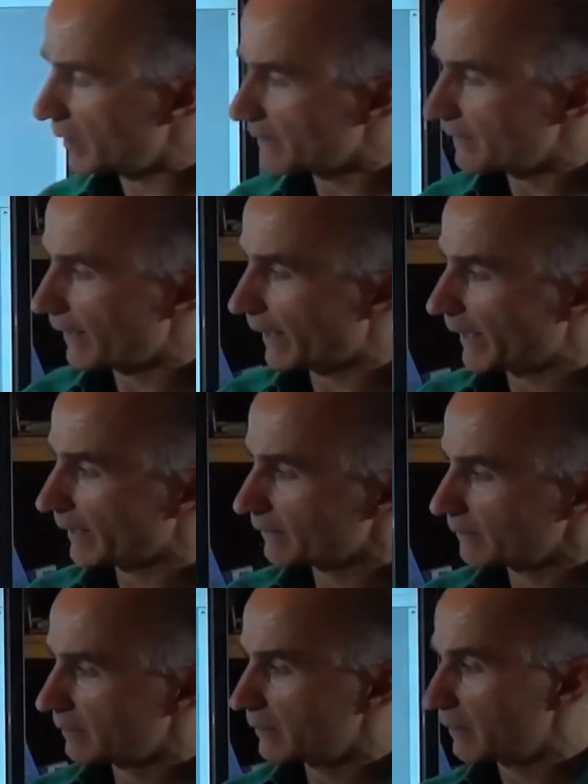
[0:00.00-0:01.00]
is
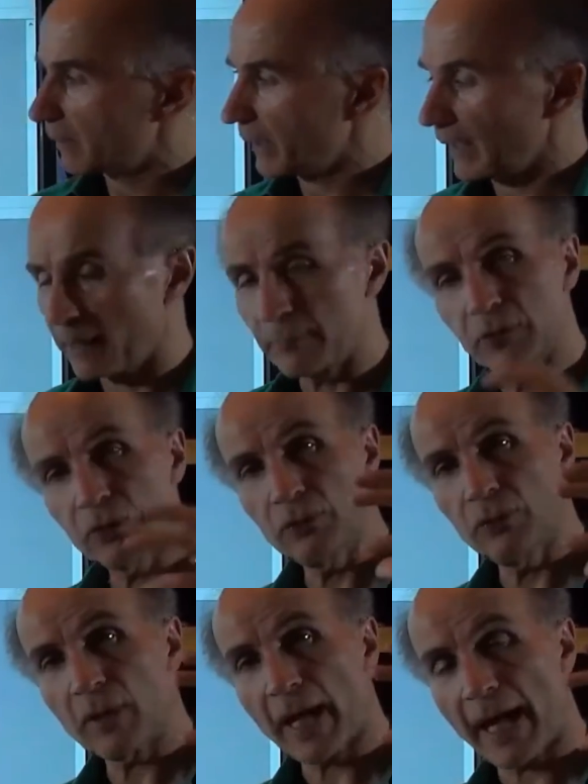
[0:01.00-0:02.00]
that
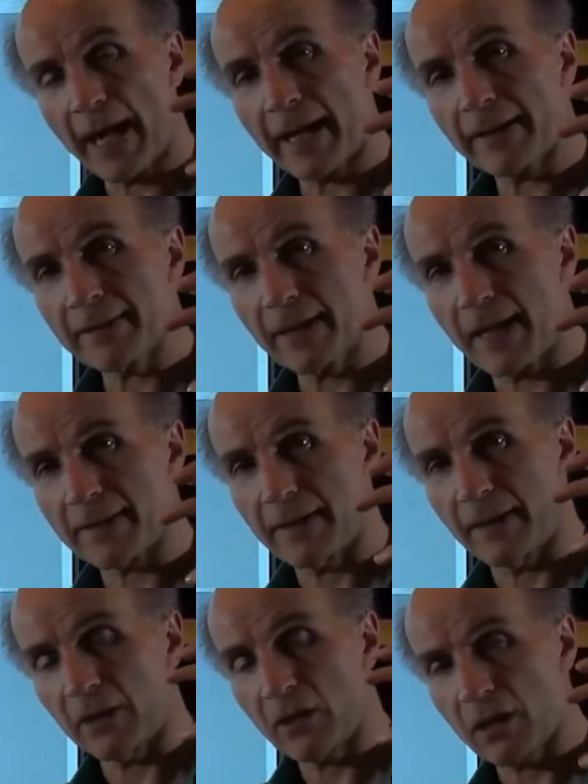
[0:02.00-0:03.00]
M2 acts as
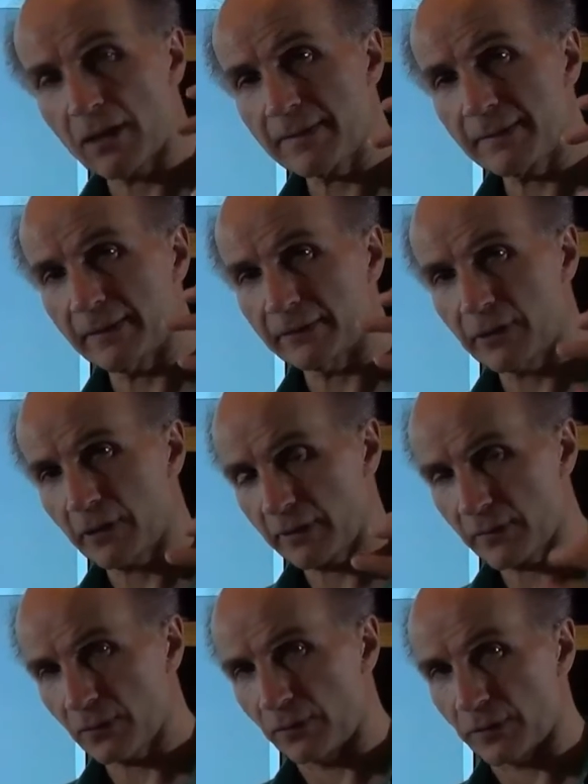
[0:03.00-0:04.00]
a constant
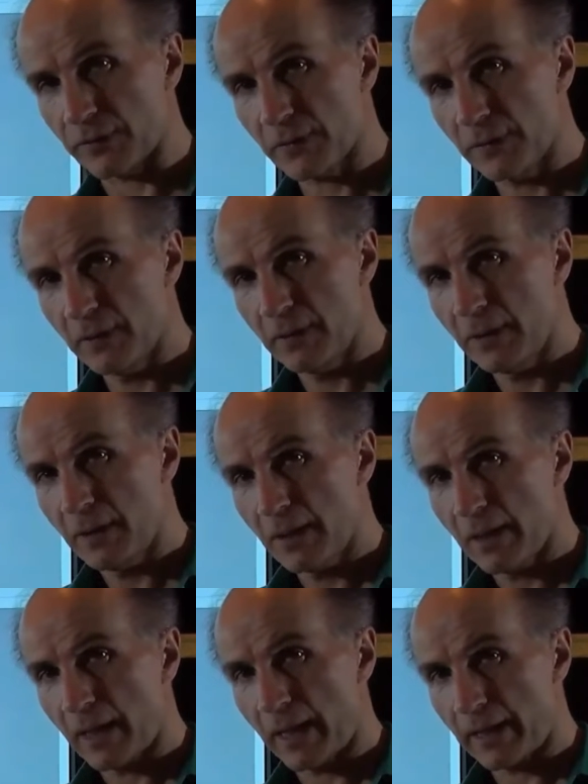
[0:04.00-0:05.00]
current source
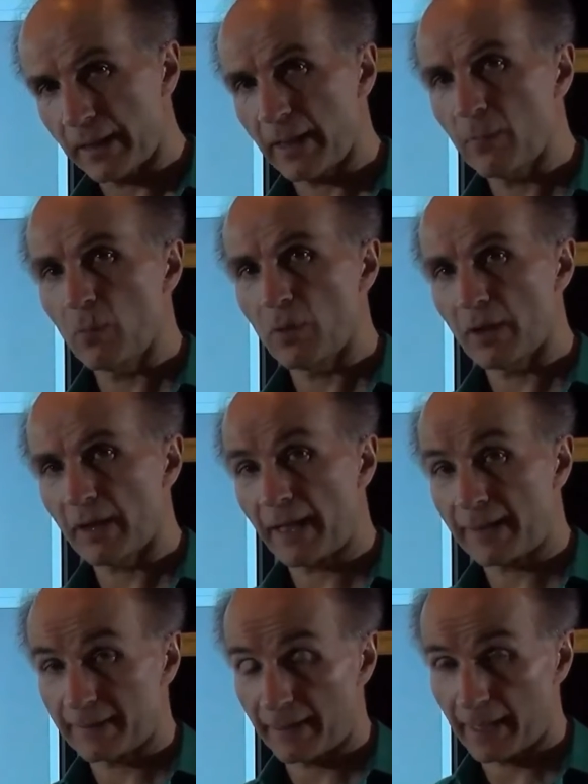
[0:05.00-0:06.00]
and M1
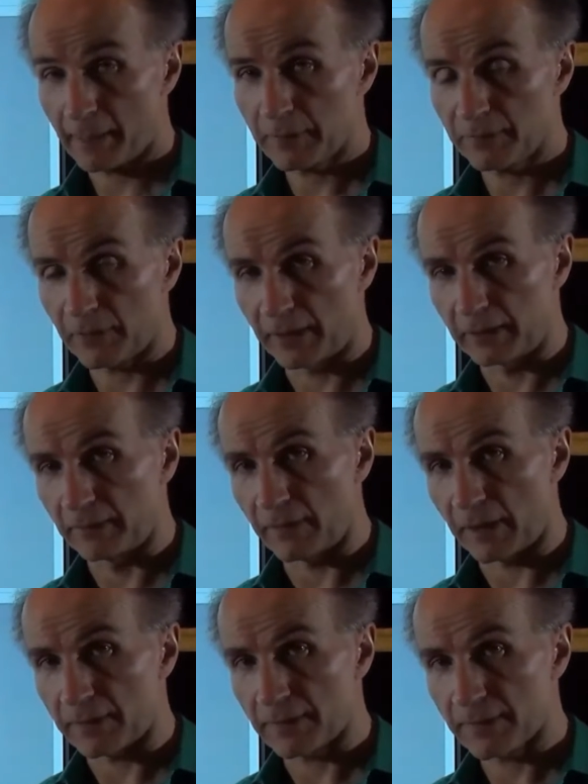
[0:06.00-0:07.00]
as an amplifying
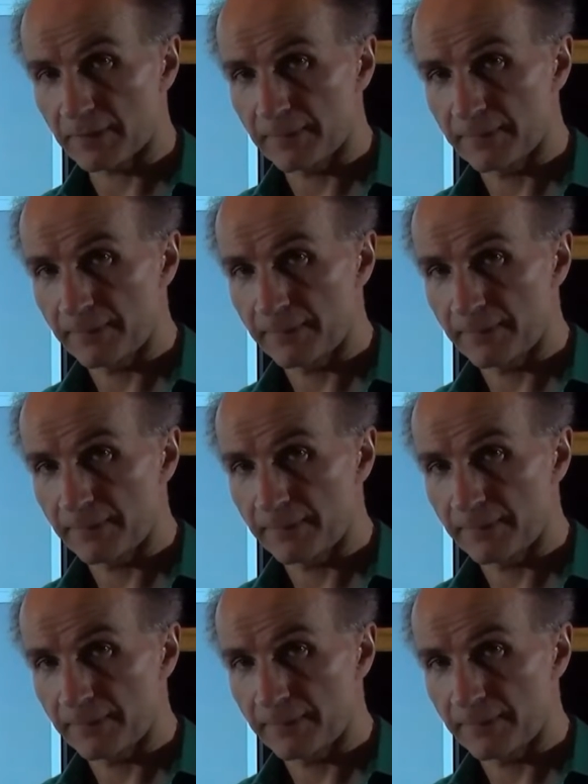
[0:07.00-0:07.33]
device.